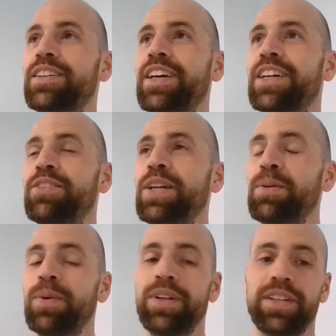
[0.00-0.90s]
take a
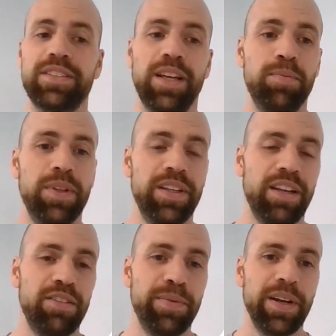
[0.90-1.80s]
real world example,
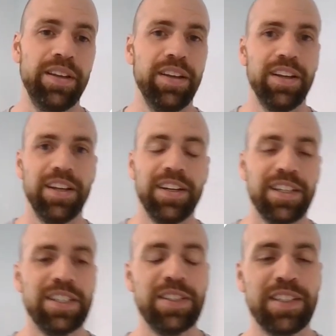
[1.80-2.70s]
and everybody
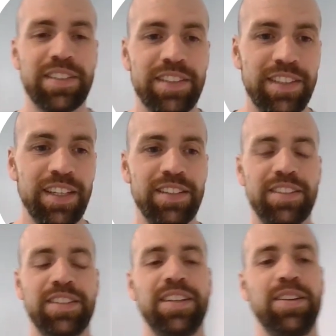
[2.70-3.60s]
who has
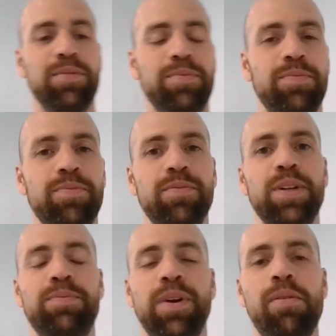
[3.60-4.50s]
kids
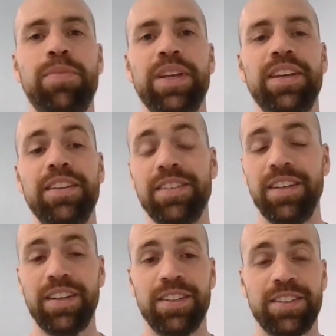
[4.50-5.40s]
will probably
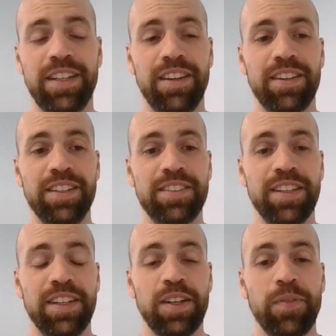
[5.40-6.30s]
easily understand
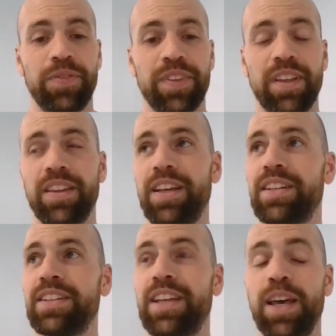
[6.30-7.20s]
this,
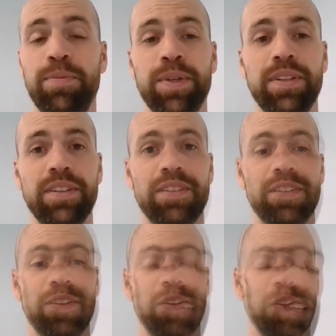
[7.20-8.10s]
that it
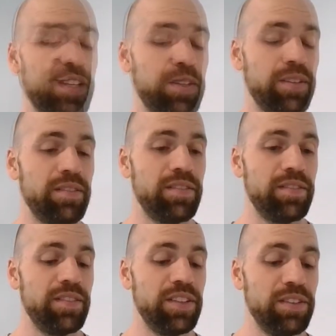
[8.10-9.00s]
happens that
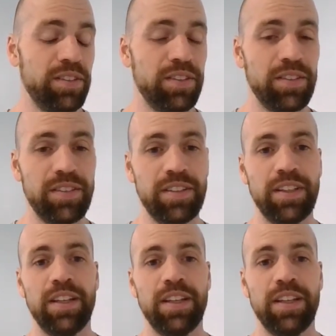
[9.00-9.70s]
you